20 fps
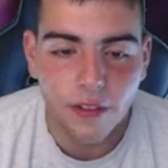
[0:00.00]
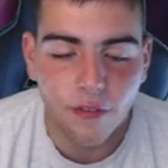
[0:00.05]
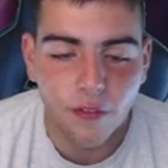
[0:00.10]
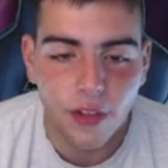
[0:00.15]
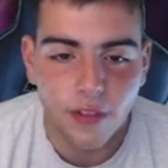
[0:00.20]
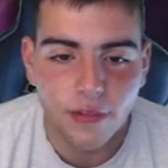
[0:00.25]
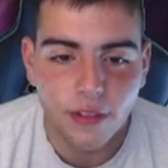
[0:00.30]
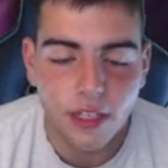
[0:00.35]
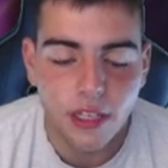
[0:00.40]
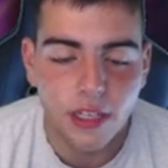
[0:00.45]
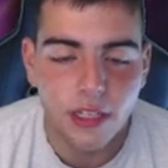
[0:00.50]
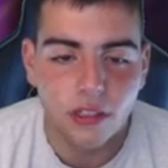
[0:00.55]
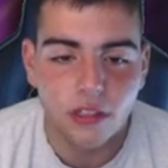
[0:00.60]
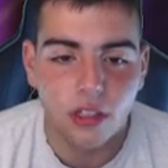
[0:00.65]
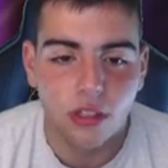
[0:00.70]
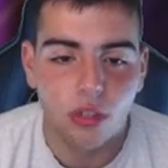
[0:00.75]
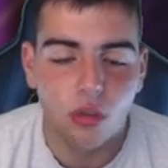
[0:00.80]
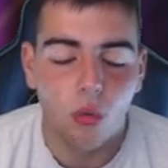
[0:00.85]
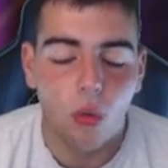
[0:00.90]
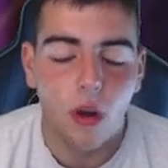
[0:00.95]
15 to
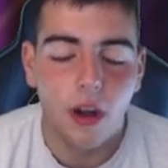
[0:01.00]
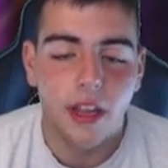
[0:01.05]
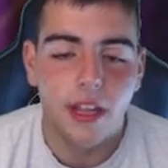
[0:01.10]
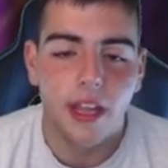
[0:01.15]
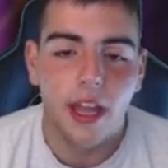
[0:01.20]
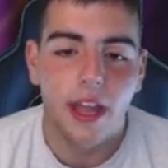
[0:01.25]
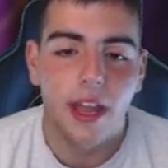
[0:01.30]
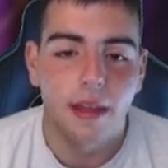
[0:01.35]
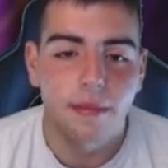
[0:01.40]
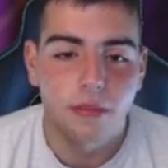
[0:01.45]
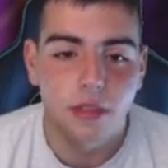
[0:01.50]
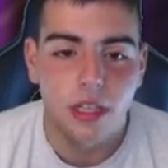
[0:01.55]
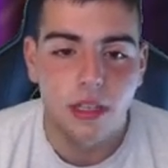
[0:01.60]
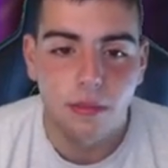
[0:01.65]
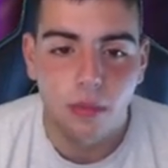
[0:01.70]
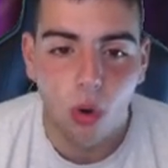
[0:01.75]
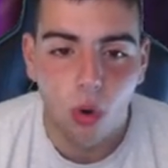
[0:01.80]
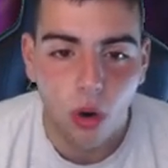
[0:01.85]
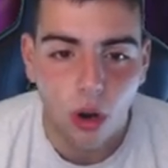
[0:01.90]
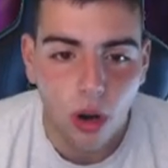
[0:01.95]
20k MT
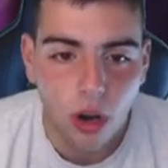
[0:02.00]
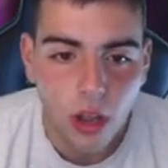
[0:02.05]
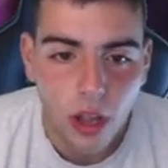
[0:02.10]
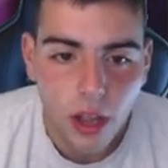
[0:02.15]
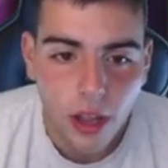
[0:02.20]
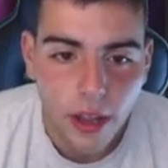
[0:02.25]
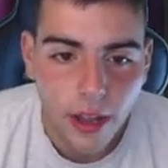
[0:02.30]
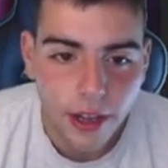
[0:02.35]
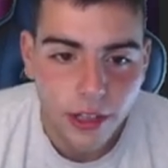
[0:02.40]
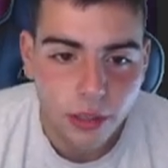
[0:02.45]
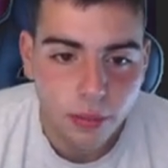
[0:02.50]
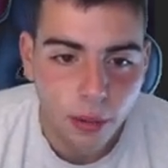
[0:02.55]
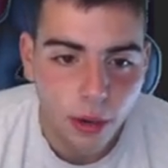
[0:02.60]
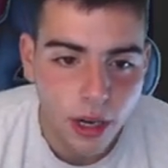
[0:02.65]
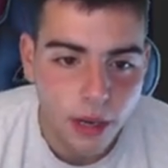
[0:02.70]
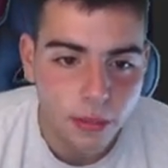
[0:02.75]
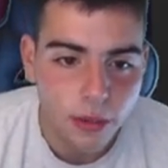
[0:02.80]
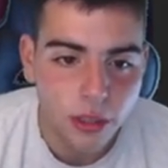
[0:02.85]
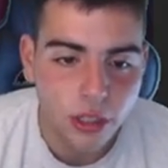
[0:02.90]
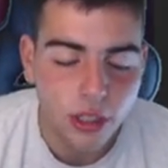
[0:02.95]
more. It's
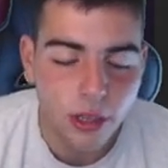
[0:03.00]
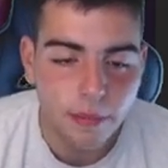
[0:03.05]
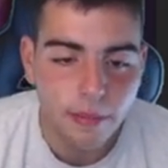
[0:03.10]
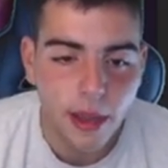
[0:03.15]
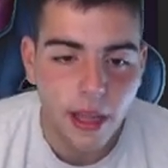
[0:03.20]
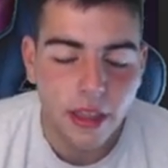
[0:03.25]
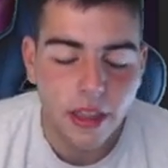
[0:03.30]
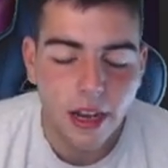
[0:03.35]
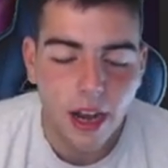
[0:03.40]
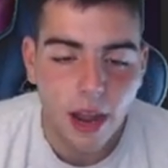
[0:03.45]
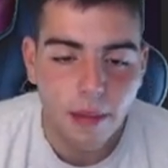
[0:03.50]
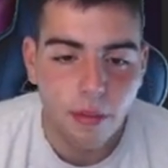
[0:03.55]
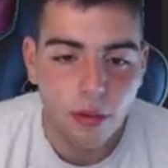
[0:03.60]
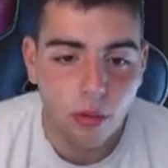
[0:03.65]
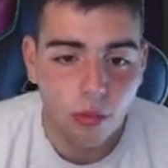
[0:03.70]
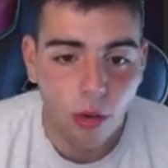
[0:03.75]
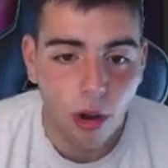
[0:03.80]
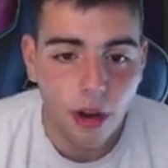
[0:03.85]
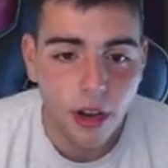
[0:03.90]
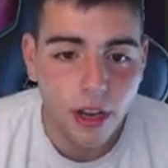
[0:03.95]
pretty much the method I've
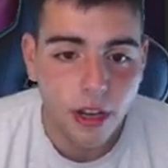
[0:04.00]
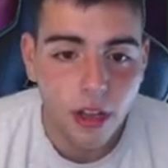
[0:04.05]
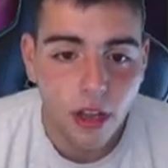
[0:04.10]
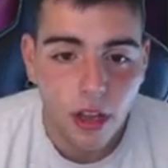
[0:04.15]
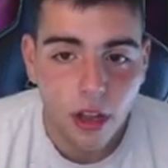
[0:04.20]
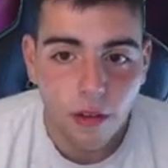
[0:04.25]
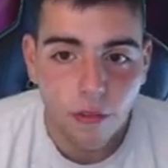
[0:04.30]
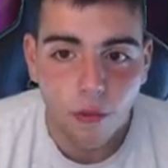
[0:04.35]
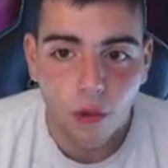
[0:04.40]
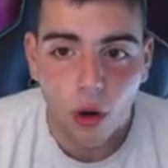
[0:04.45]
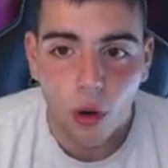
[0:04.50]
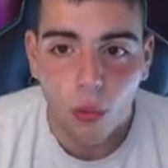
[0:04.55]
been running for a